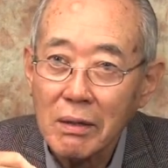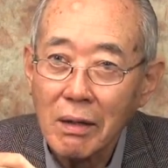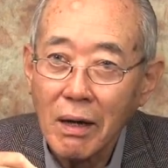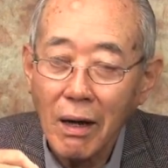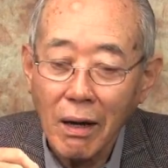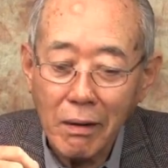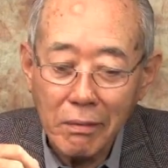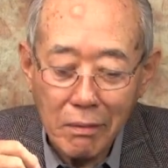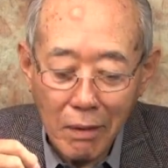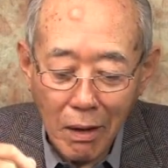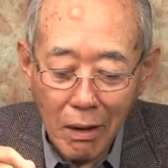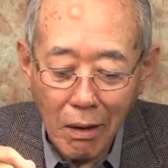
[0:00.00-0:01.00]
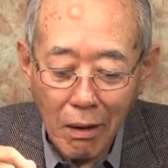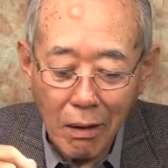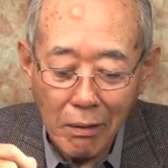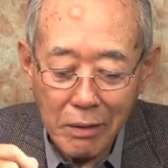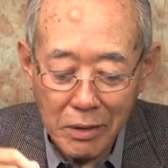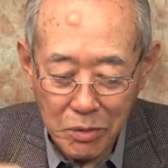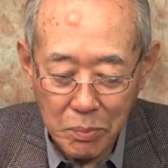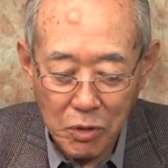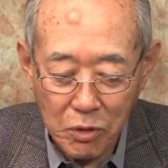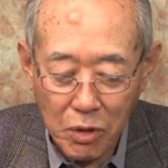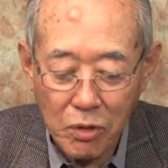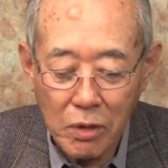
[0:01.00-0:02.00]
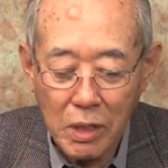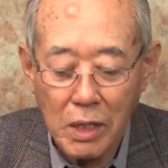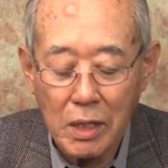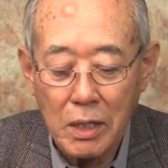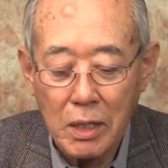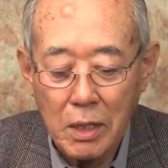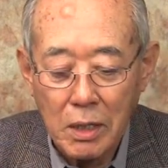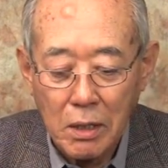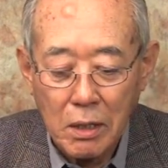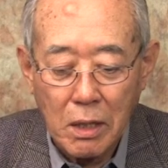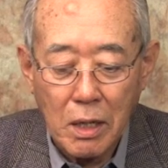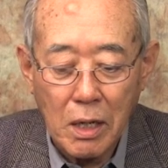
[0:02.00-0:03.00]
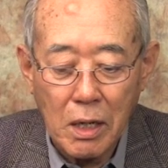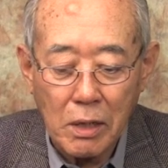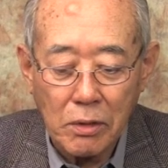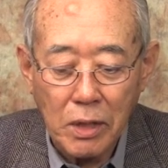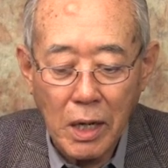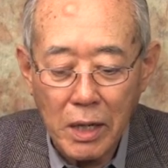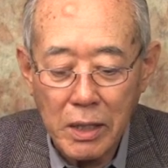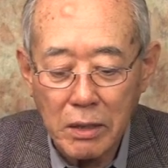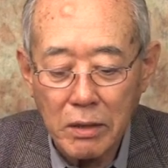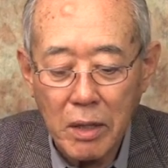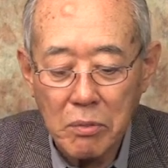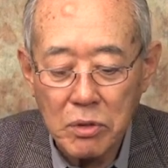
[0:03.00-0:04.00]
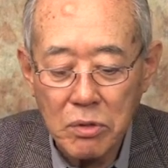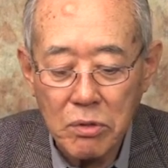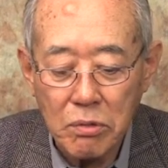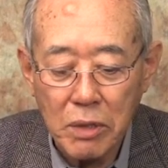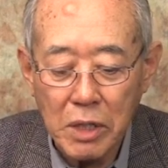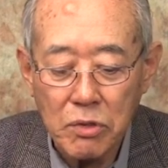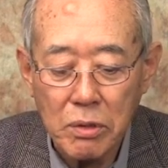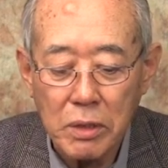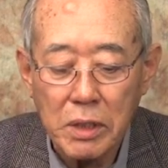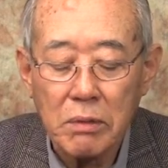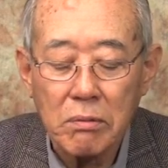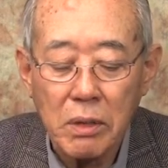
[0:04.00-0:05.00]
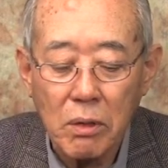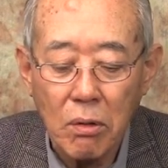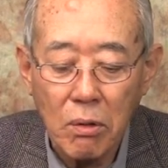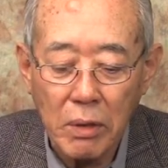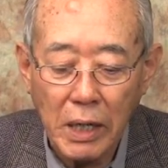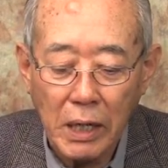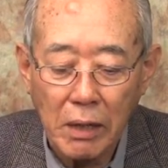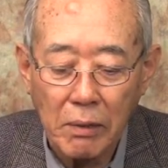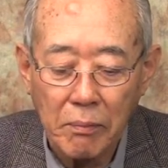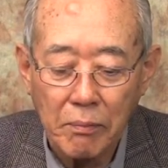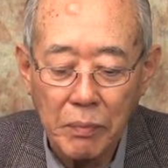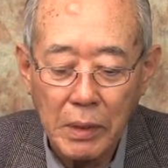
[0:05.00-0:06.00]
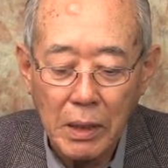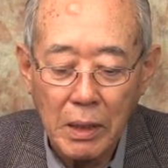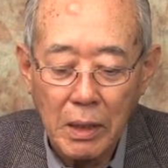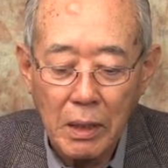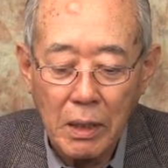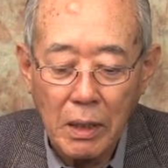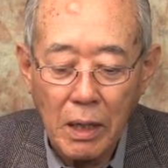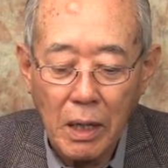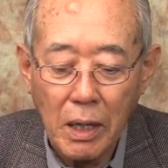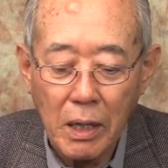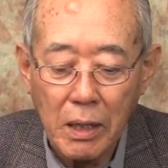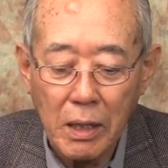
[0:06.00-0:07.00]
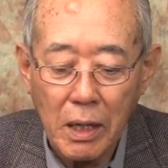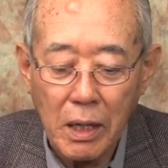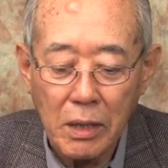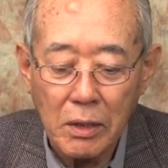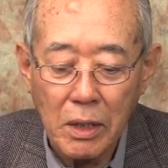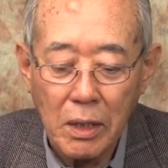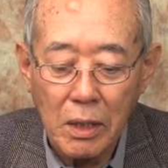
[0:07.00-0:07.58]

and this particular tying demonstration and recording, I